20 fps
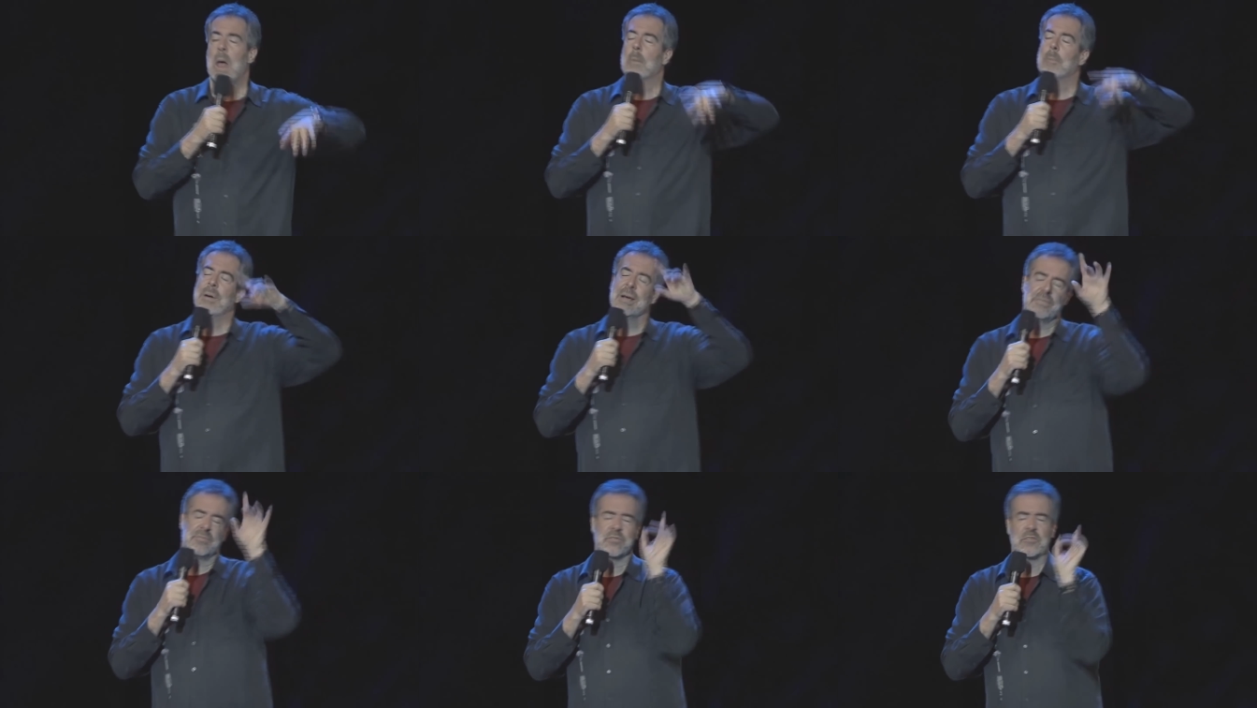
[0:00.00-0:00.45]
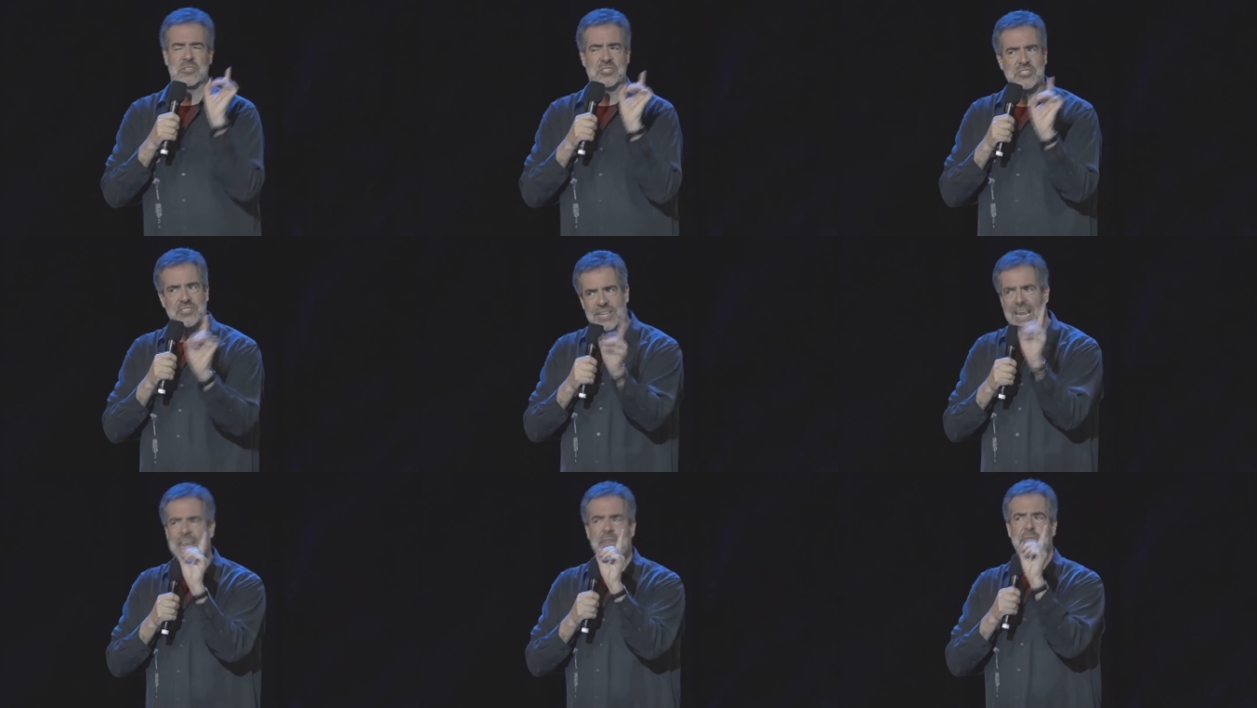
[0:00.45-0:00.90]
but for
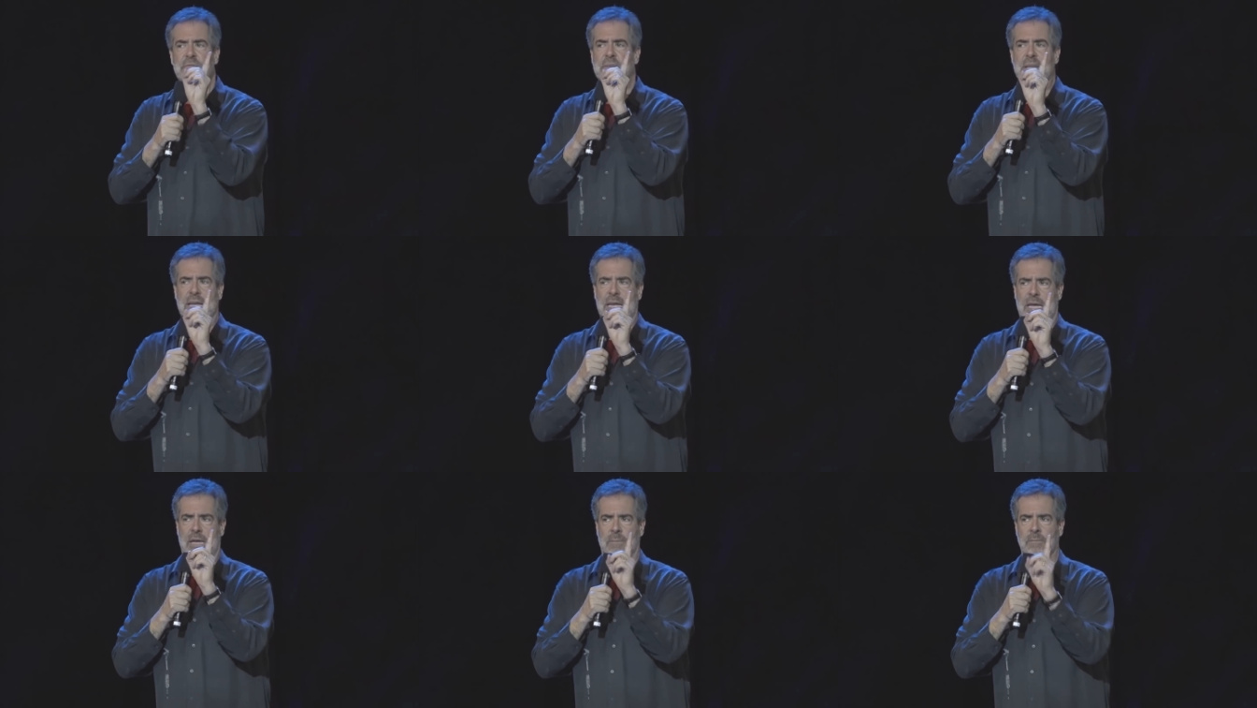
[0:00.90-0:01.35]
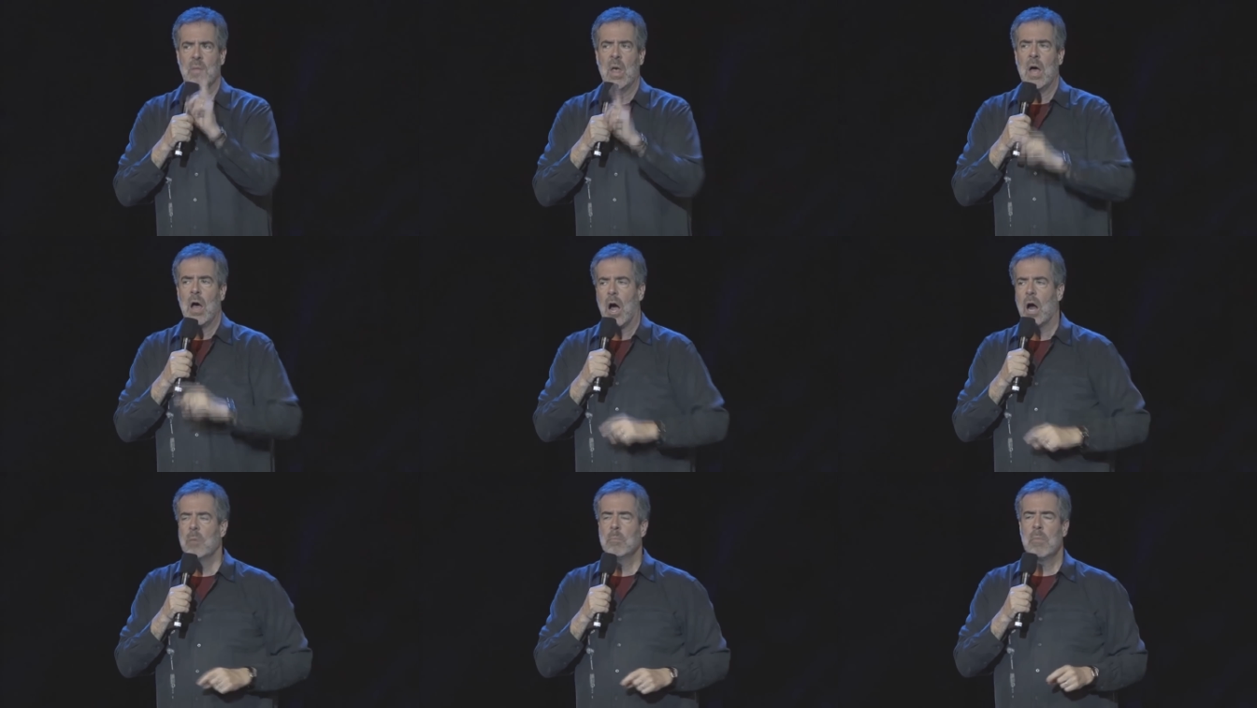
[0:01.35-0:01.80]
safety,
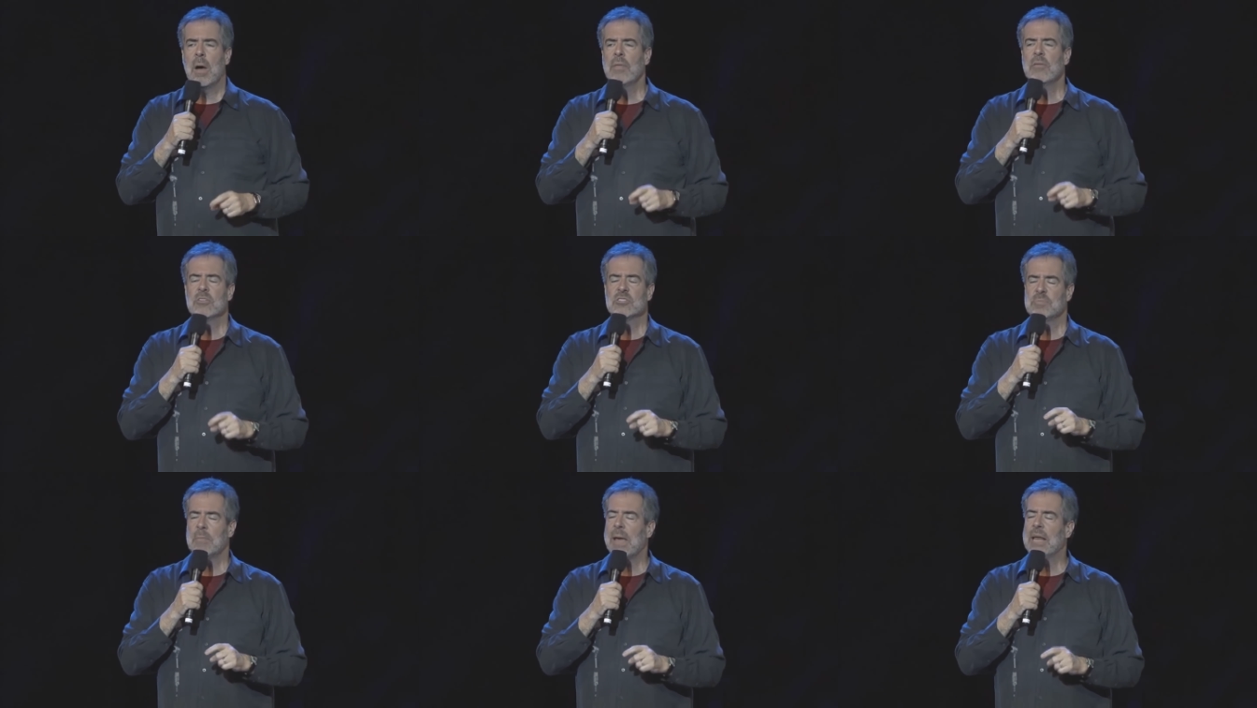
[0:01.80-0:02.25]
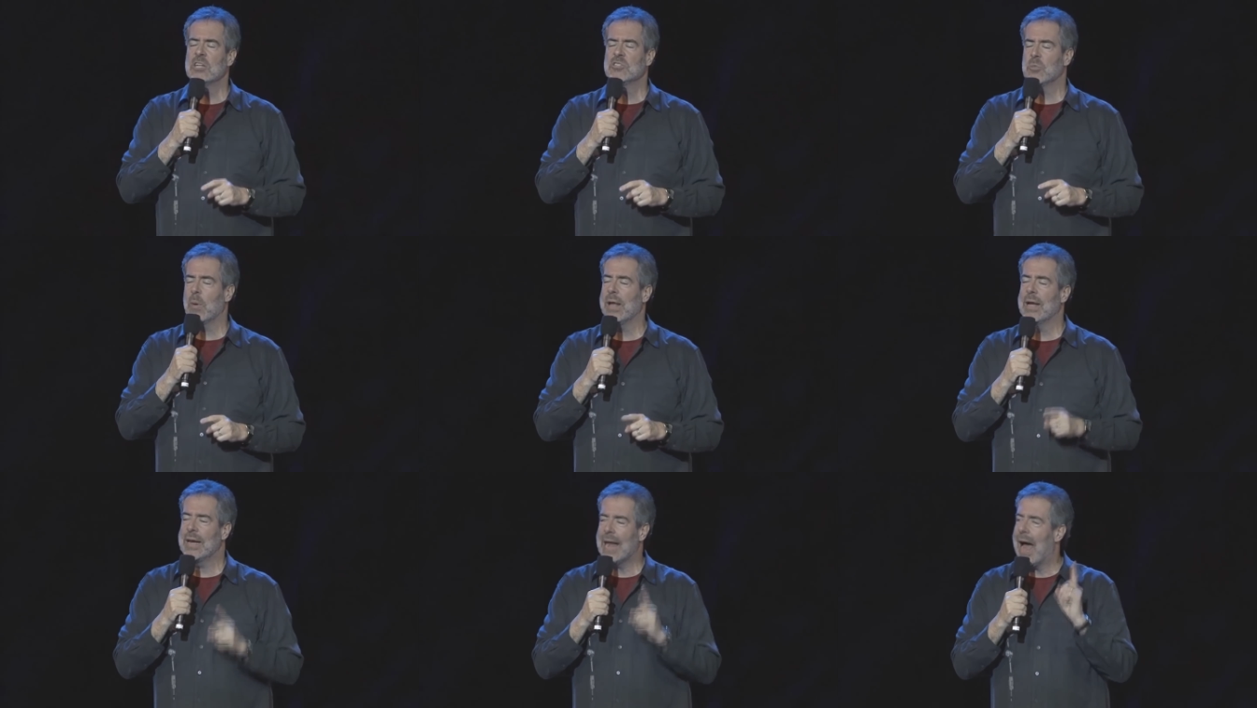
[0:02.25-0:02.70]
our mothers made us
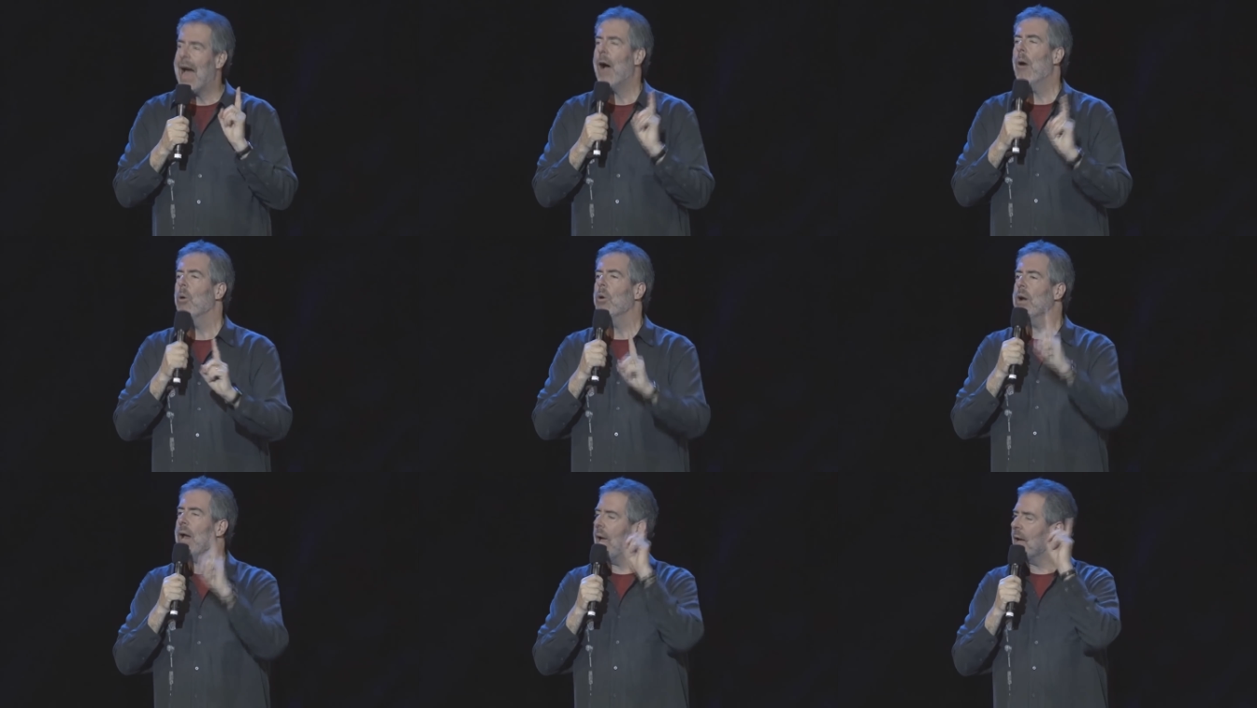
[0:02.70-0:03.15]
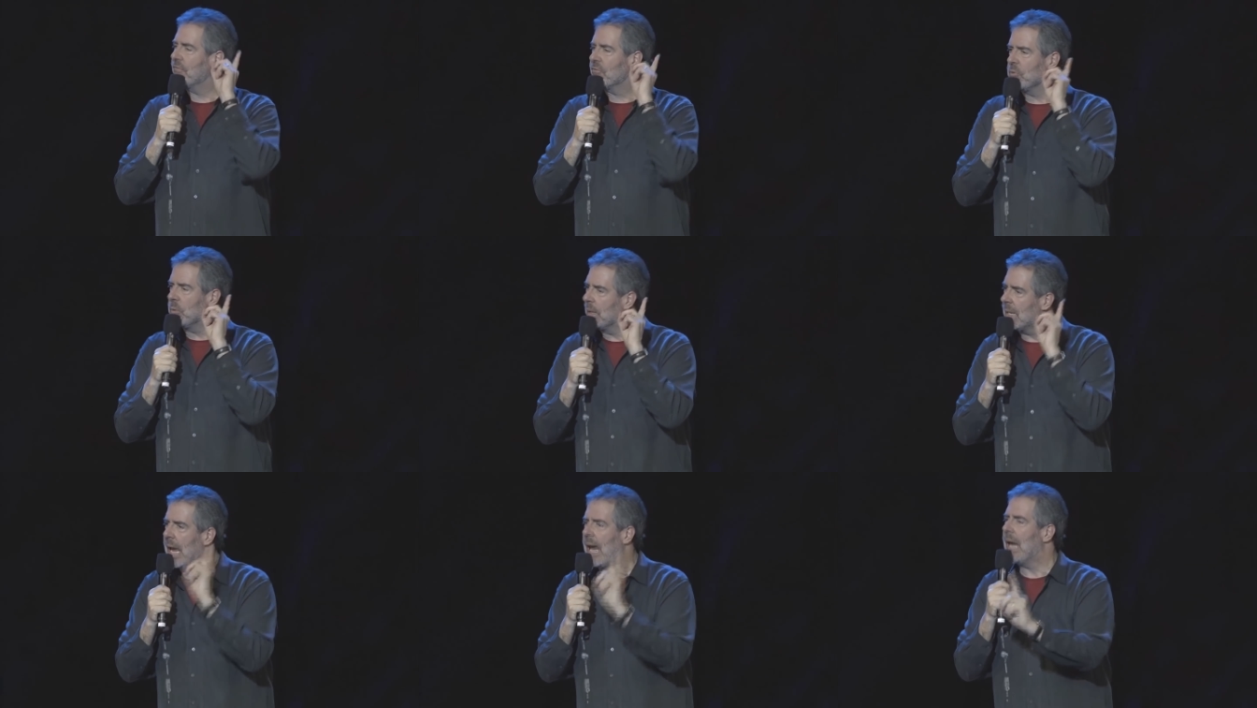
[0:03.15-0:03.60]
wait an hour after
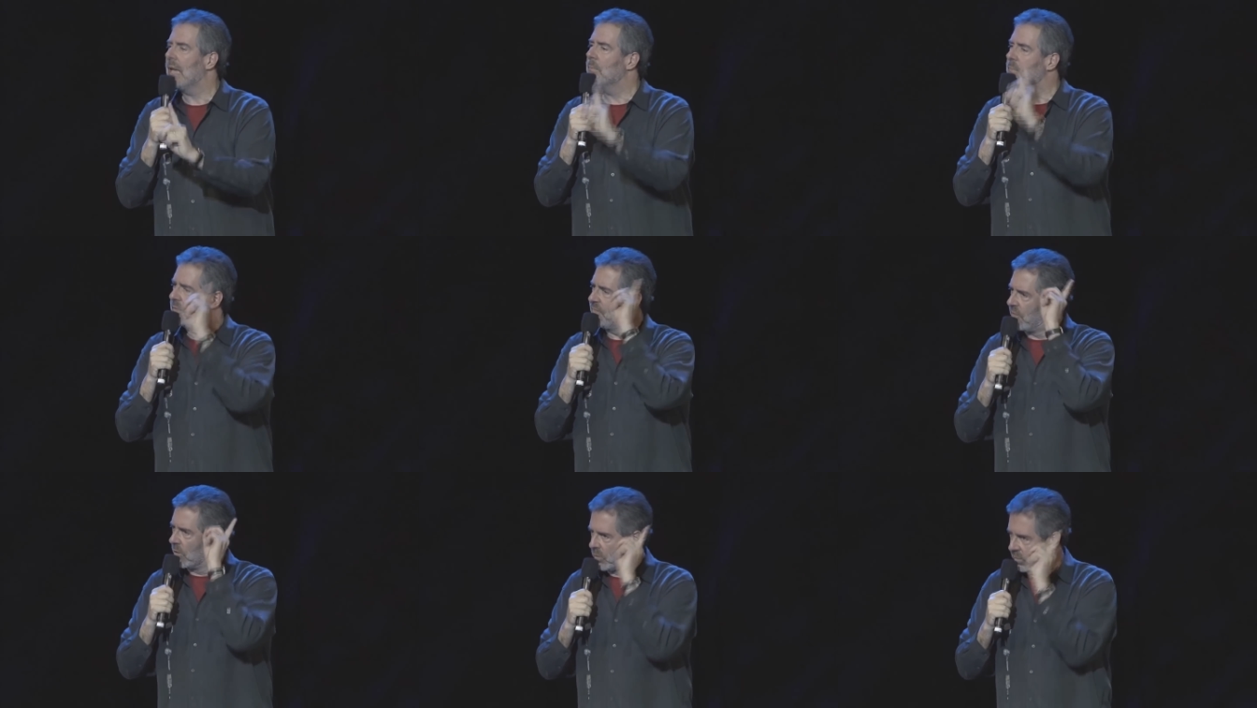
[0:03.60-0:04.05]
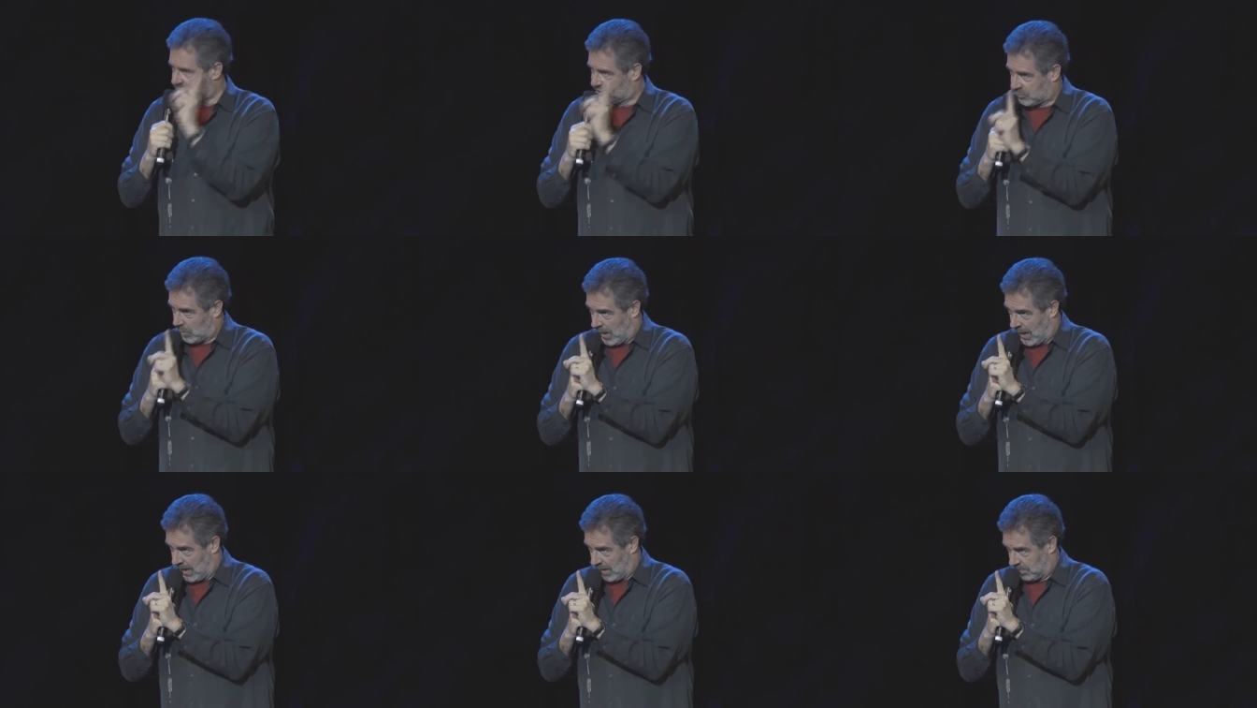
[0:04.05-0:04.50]
we ate before we
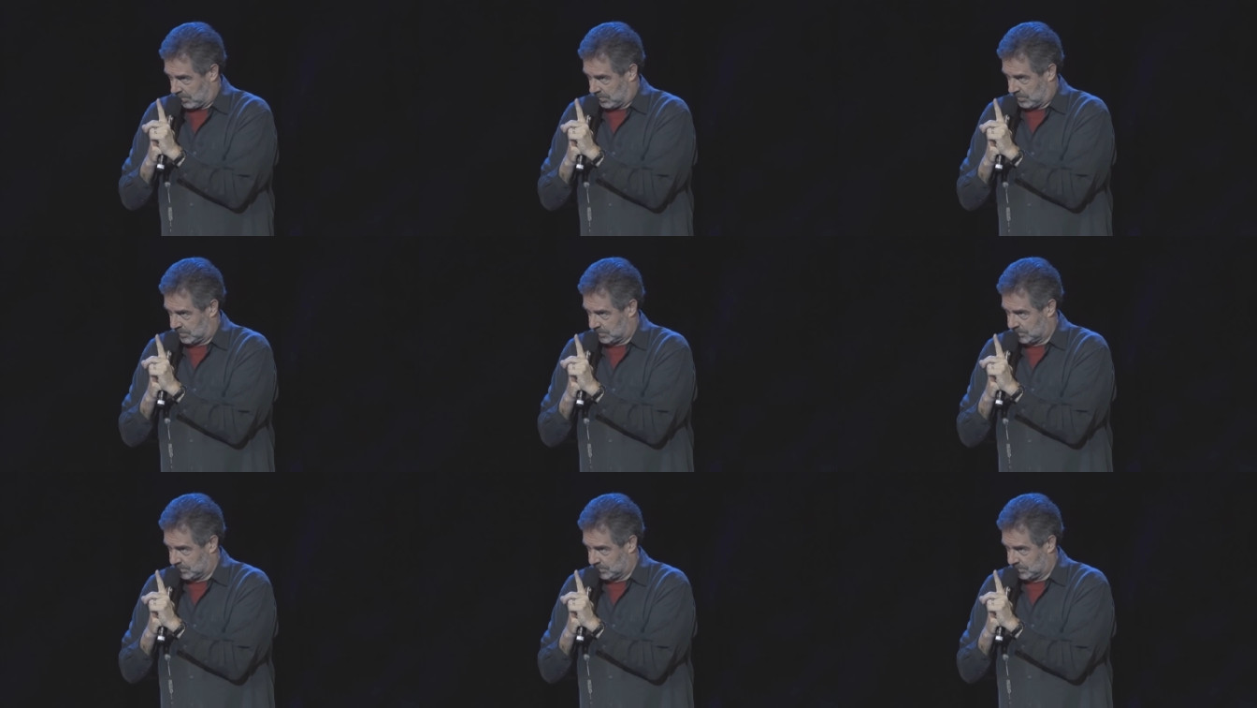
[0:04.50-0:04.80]
swam.